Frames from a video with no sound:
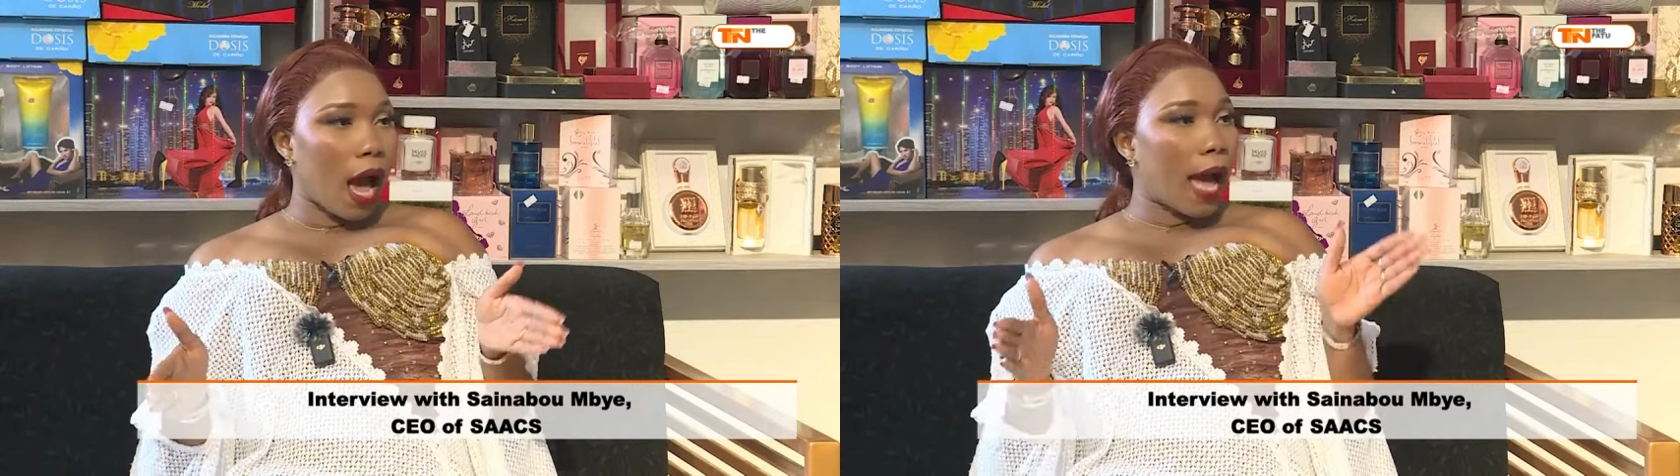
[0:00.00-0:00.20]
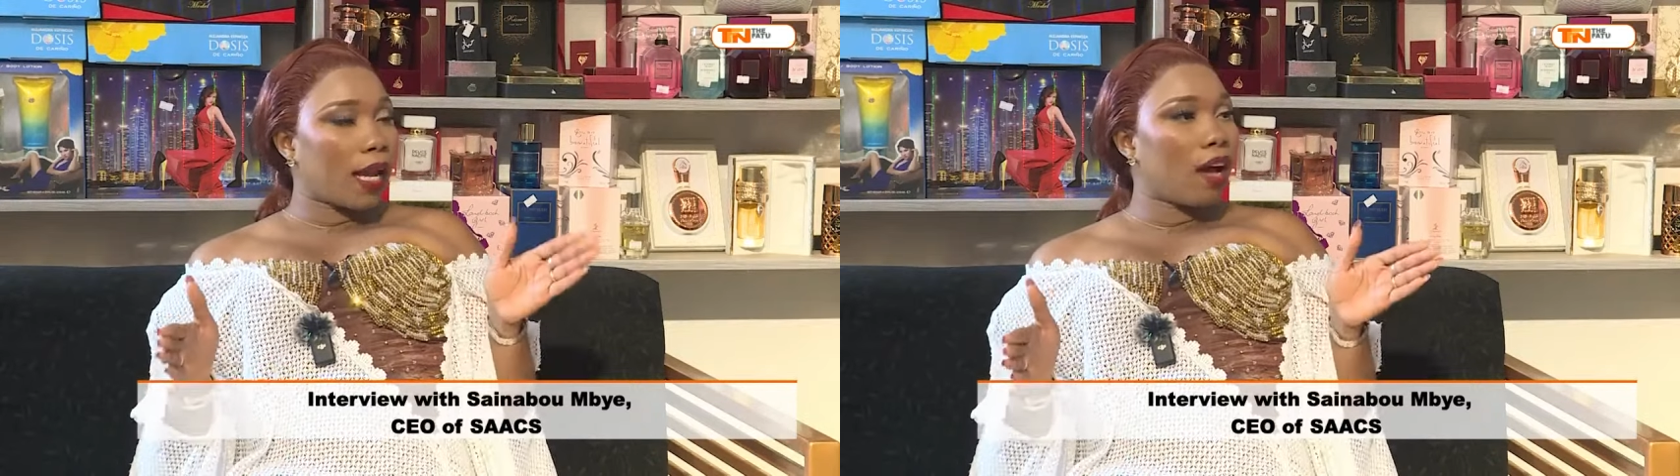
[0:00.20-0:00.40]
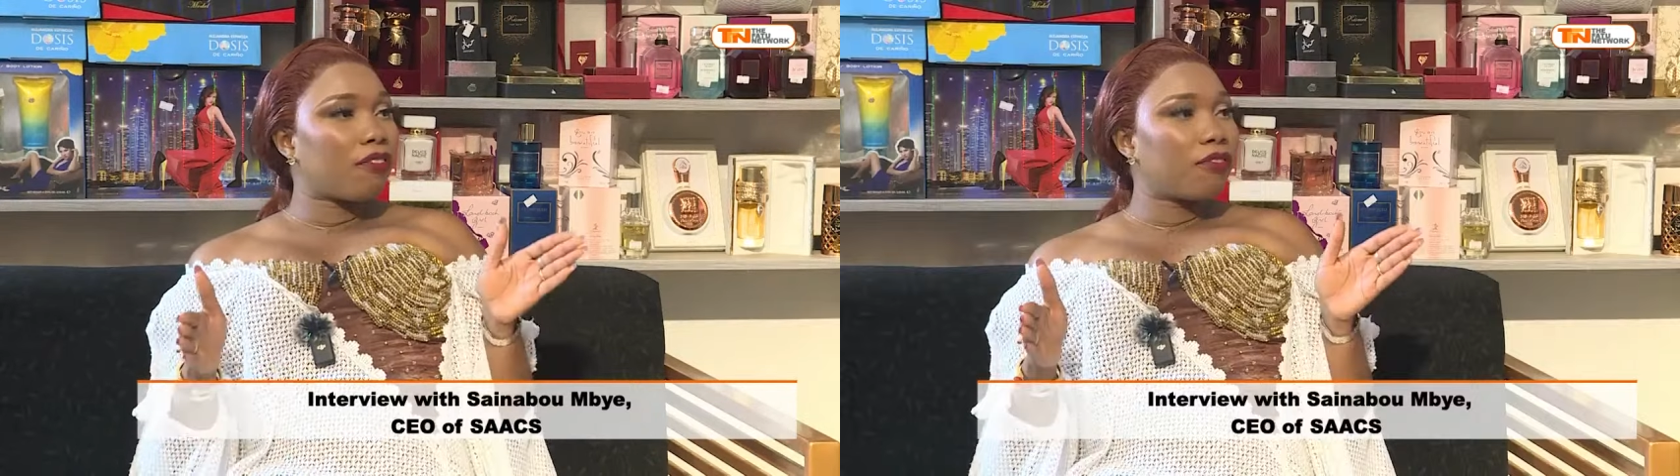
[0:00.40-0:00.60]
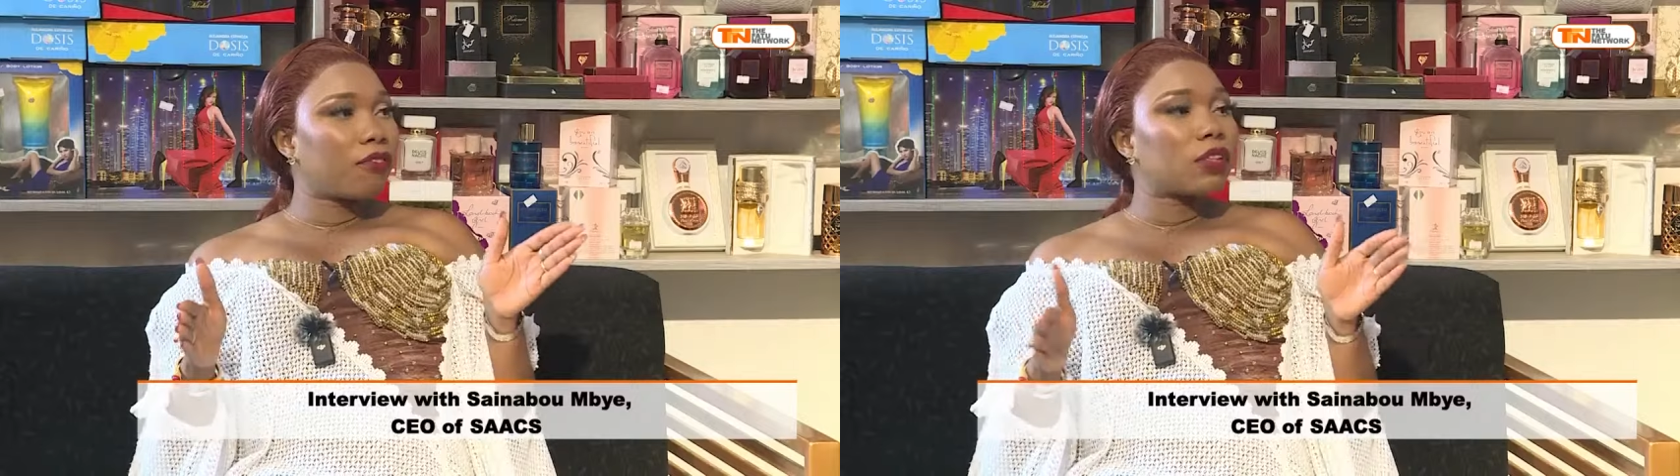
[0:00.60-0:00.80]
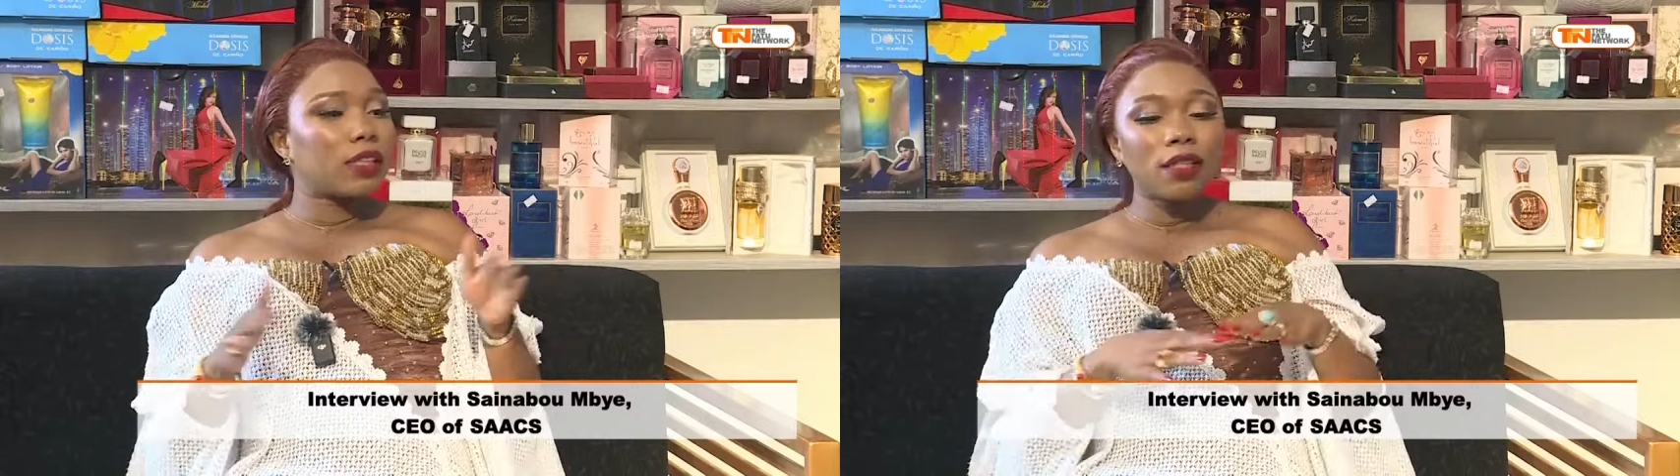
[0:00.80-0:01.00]
And I've,
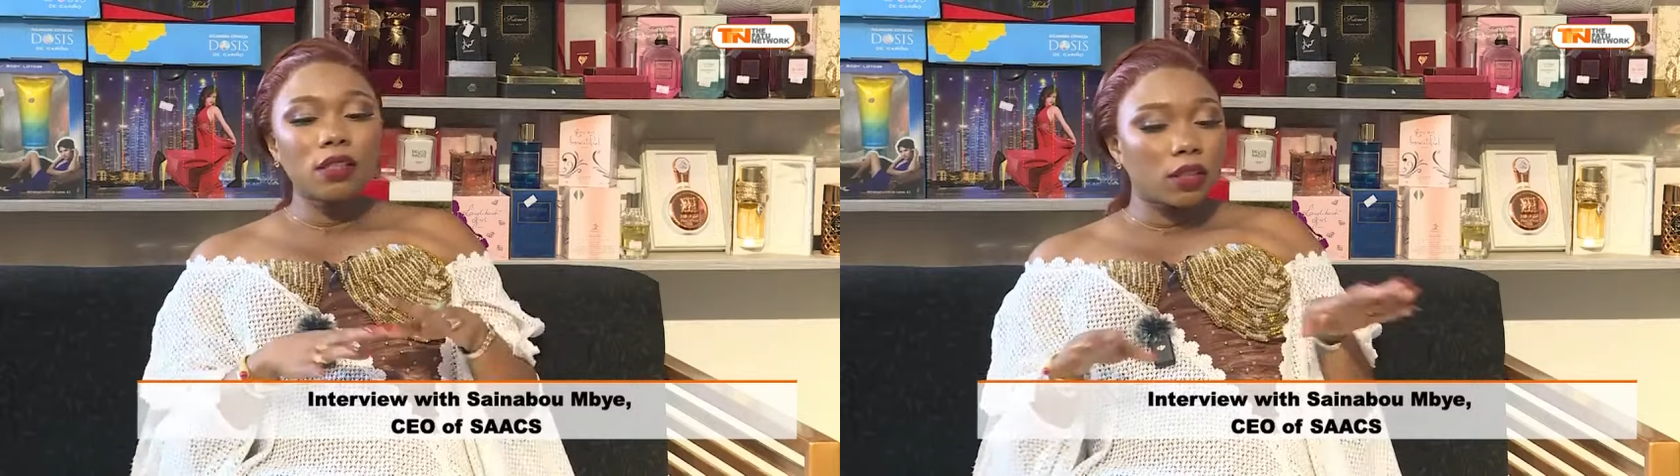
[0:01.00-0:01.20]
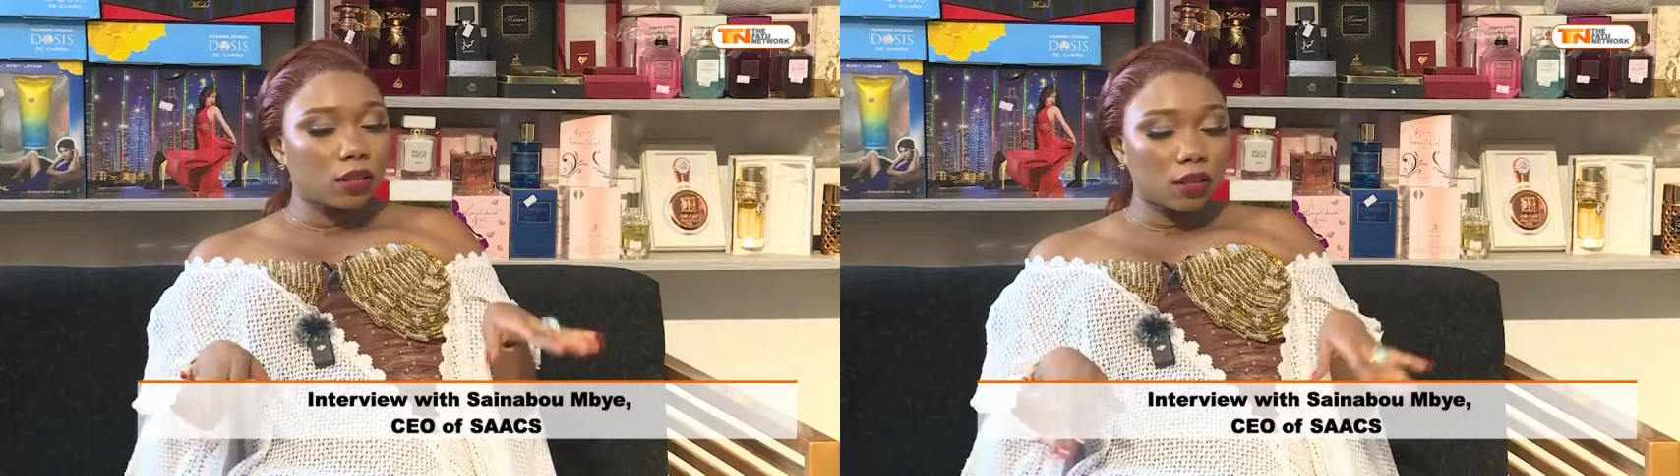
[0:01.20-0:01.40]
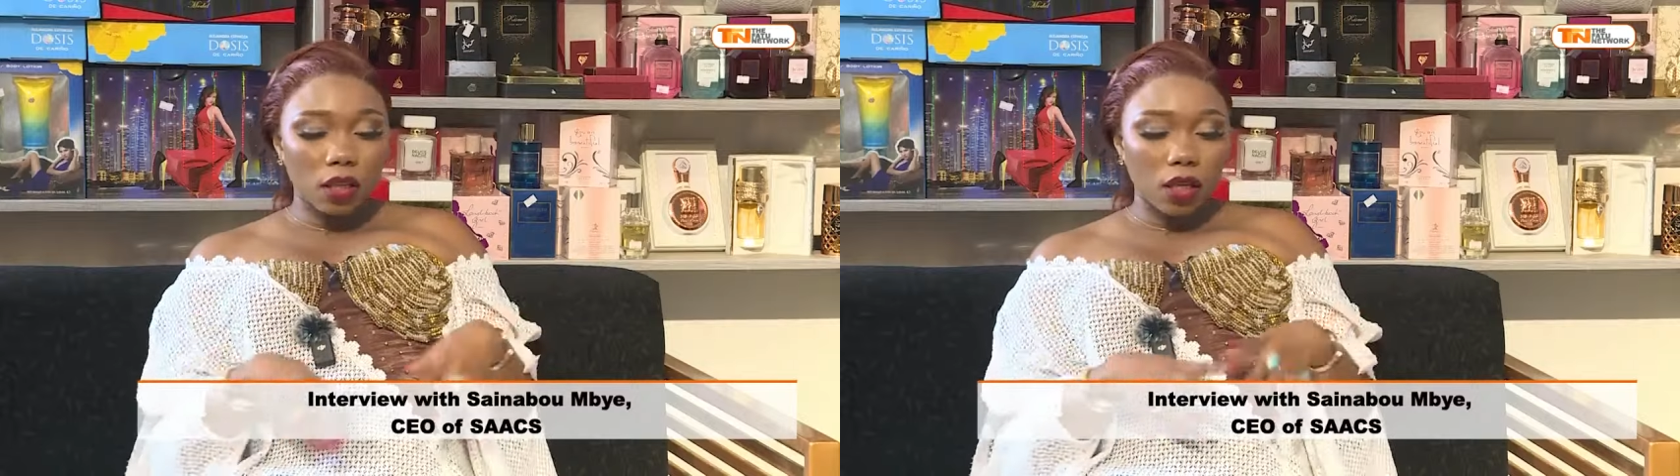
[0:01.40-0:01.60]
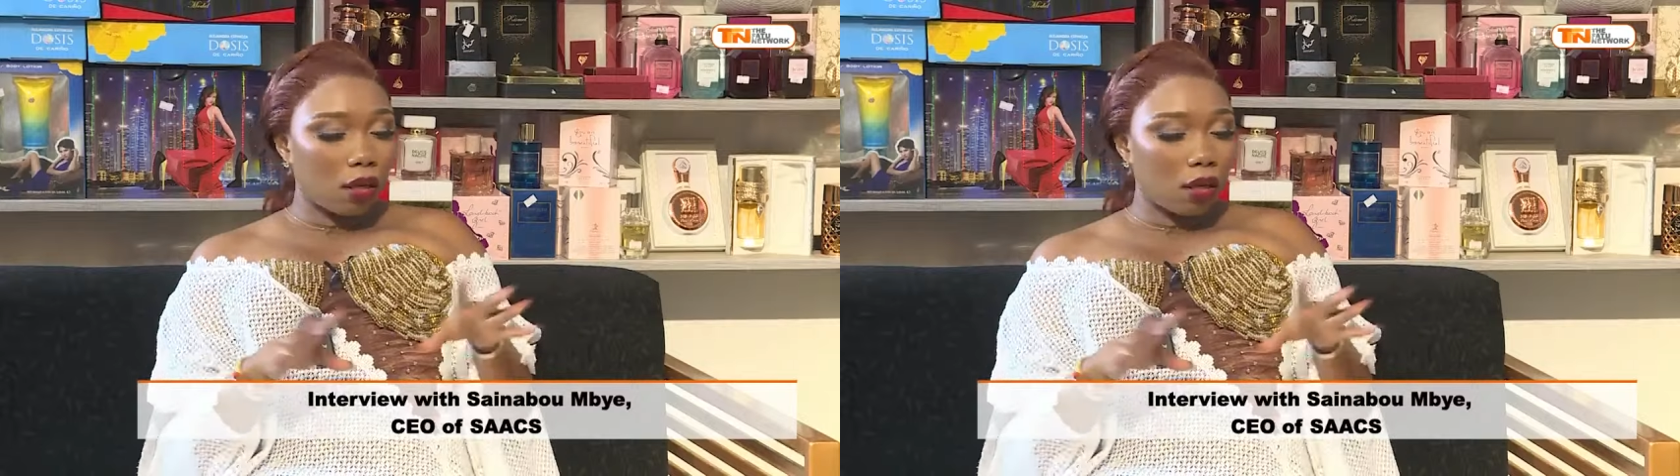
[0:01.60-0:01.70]
since